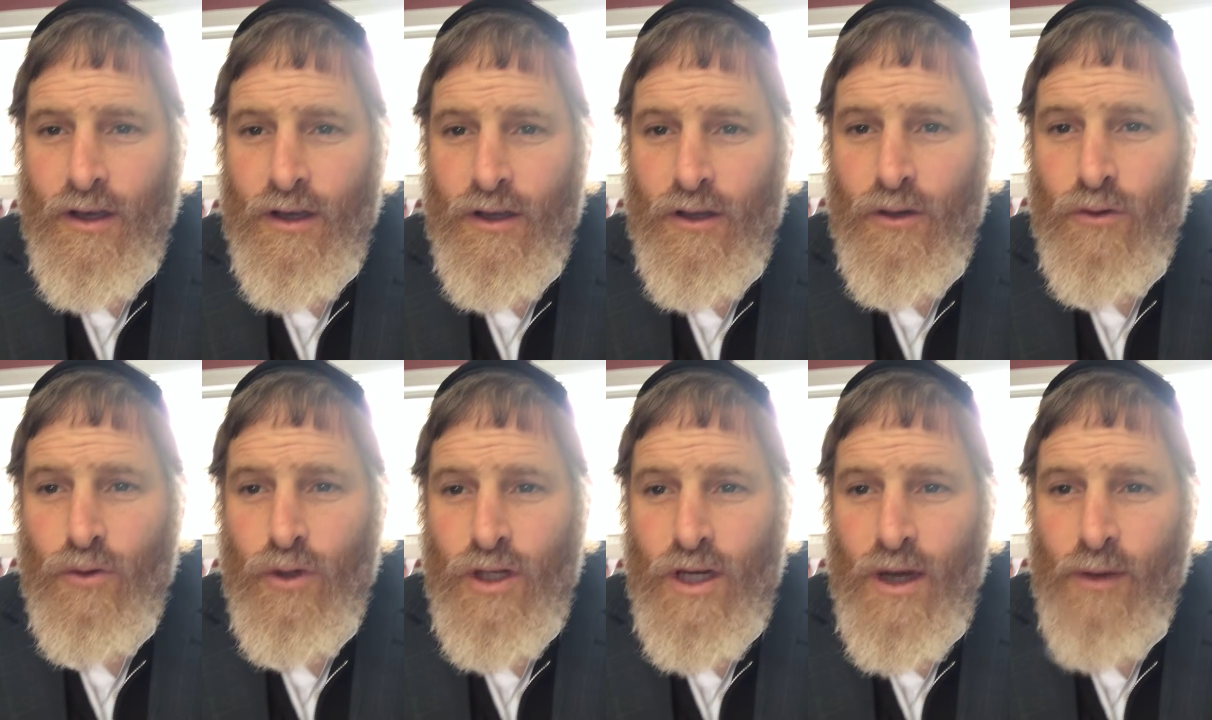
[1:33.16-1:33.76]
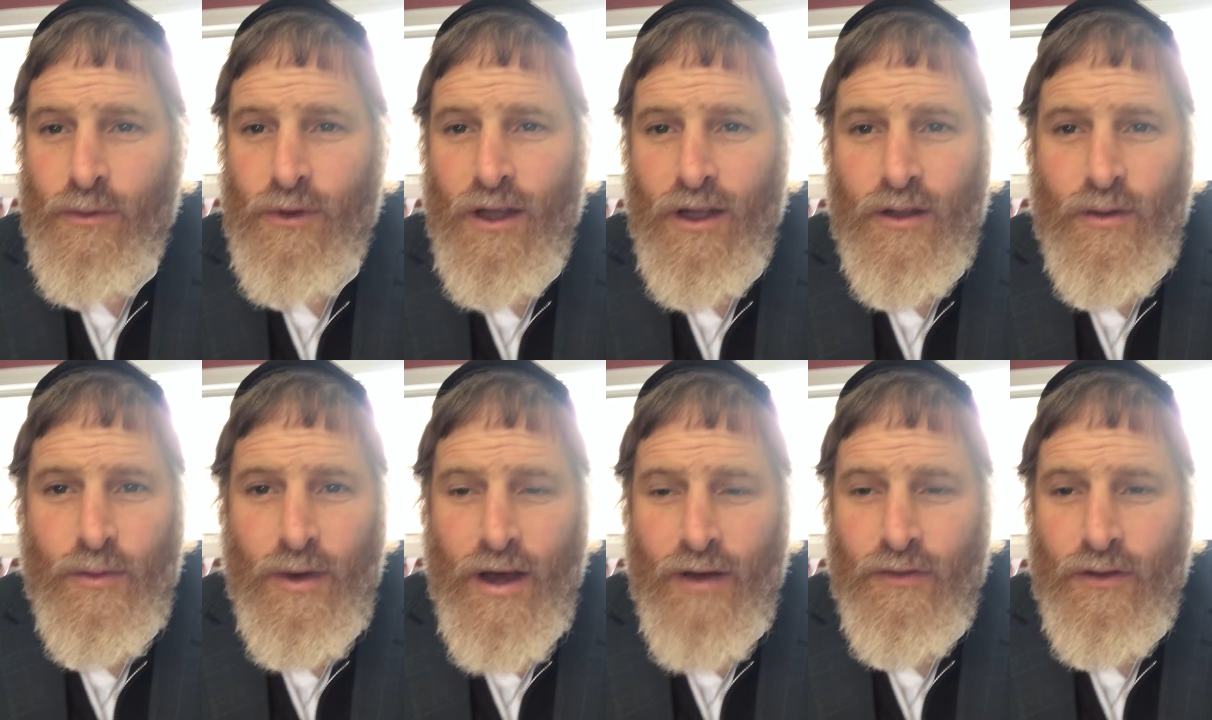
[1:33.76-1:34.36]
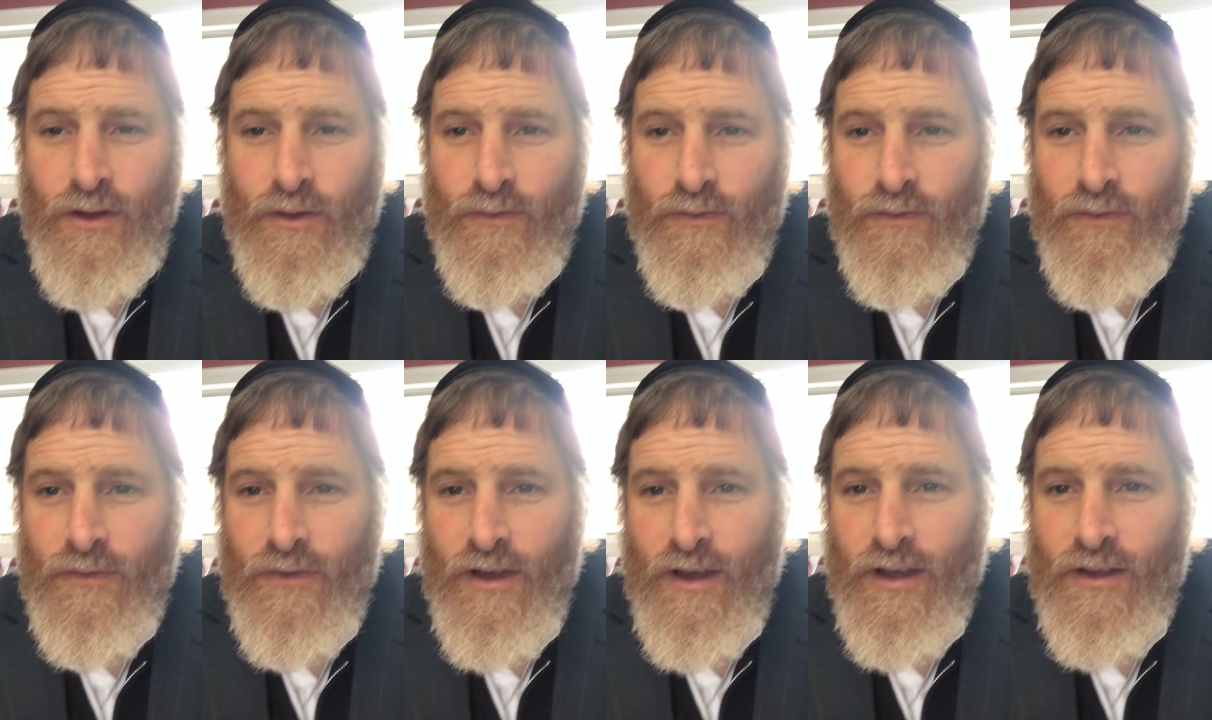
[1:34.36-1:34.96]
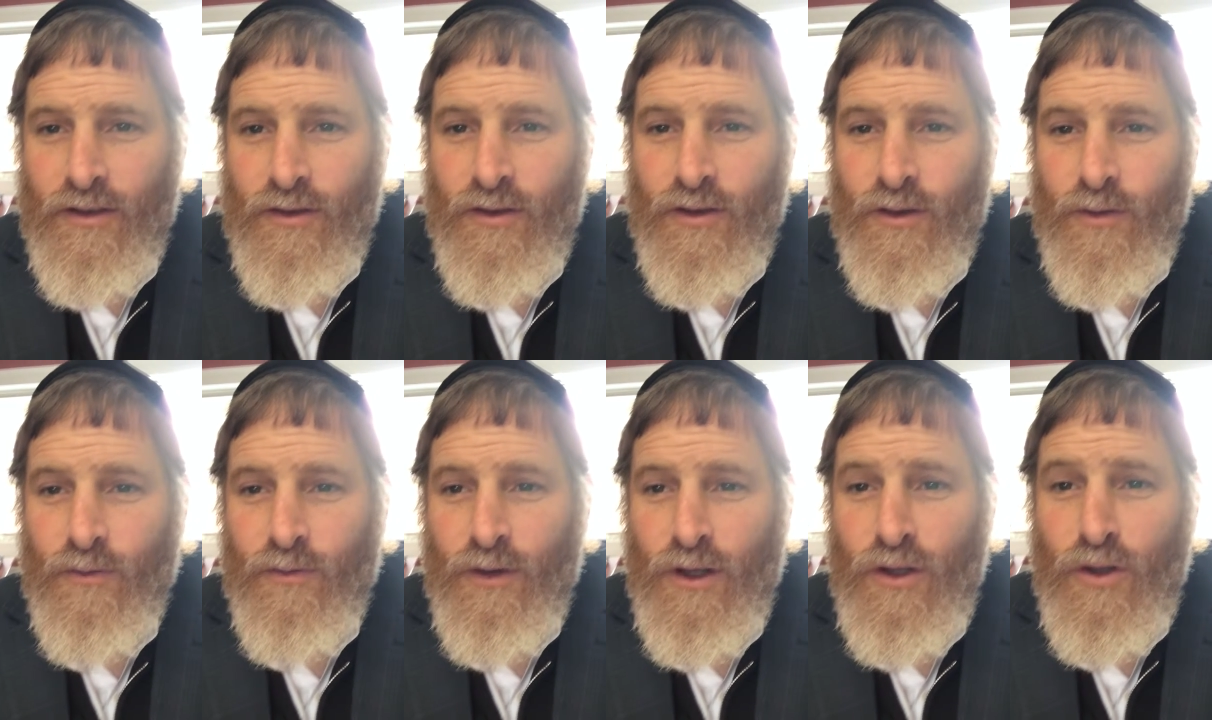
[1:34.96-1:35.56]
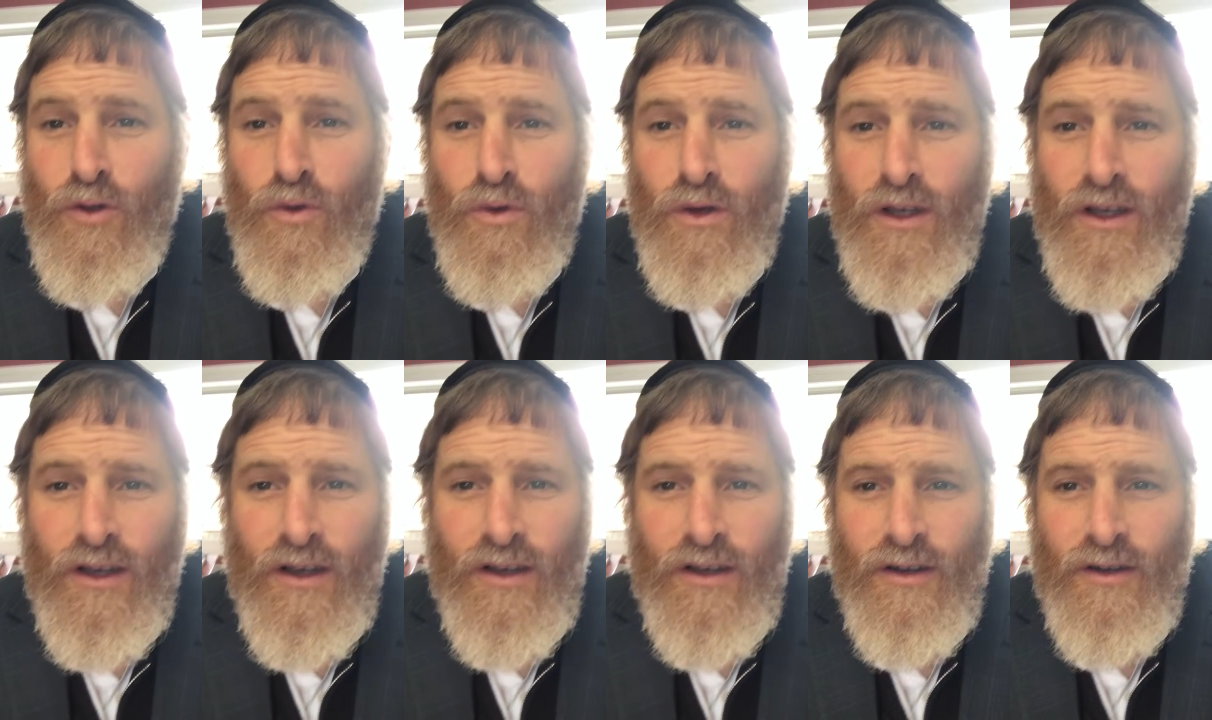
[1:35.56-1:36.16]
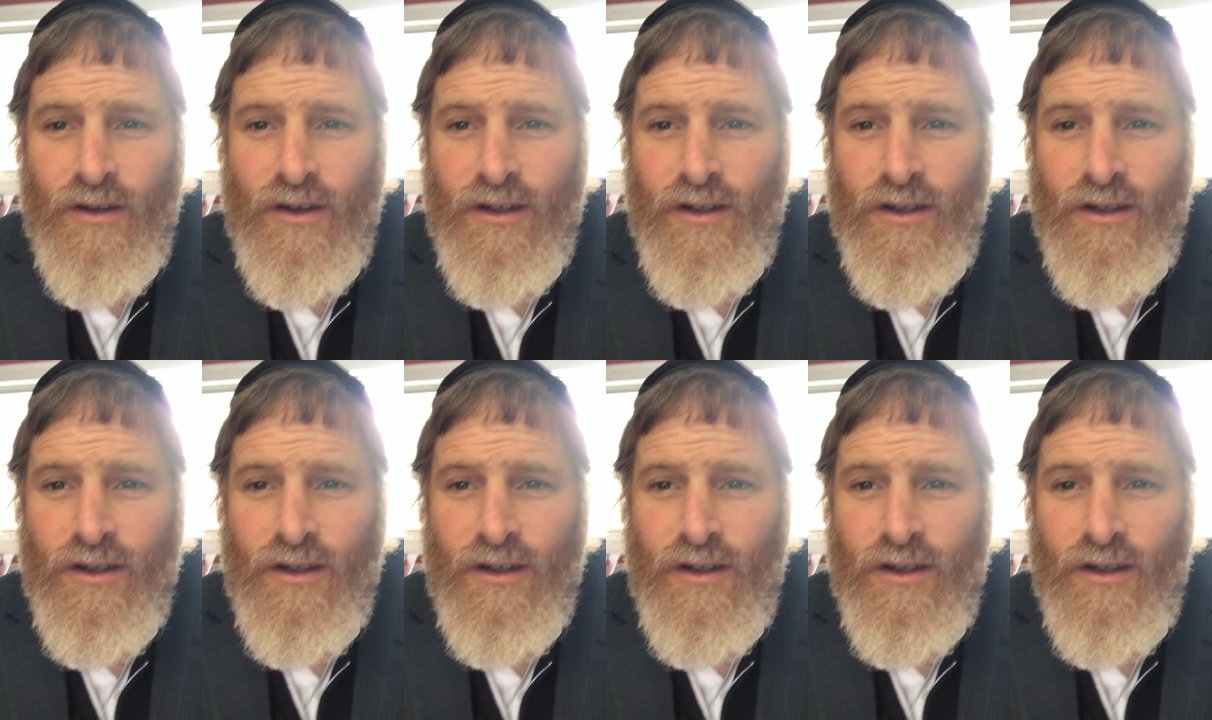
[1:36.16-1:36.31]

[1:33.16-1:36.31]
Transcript: in the Yerushalmi, not the Bavli, and it's unique.